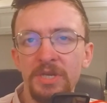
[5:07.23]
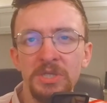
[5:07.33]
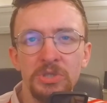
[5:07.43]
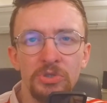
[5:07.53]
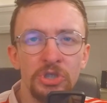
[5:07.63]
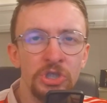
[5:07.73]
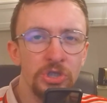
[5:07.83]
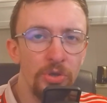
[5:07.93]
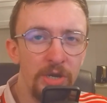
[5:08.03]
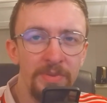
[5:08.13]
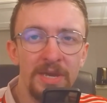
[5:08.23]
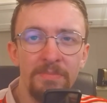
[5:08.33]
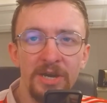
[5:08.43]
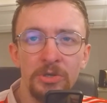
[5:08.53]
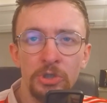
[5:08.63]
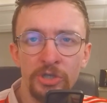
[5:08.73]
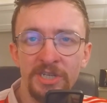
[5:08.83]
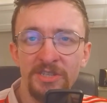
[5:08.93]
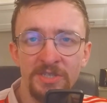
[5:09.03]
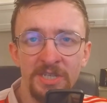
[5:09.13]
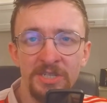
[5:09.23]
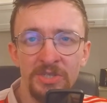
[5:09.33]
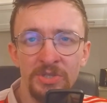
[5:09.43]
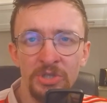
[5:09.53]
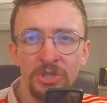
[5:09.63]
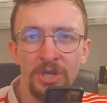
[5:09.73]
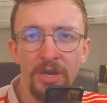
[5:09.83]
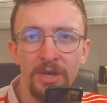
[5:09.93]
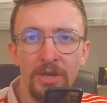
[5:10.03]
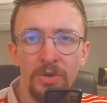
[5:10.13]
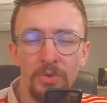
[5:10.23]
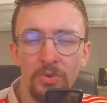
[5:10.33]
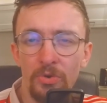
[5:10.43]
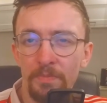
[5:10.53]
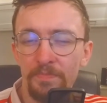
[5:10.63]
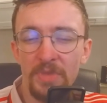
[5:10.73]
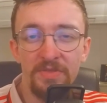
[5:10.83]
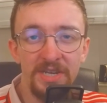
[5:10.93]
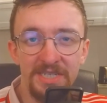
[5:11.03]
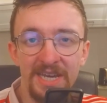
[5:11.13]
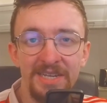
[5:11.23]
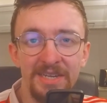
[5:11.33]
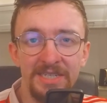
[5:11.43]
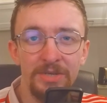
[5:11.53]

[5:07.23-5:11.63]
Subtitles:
look to slowly be getting back on track to the citizens, or they did until they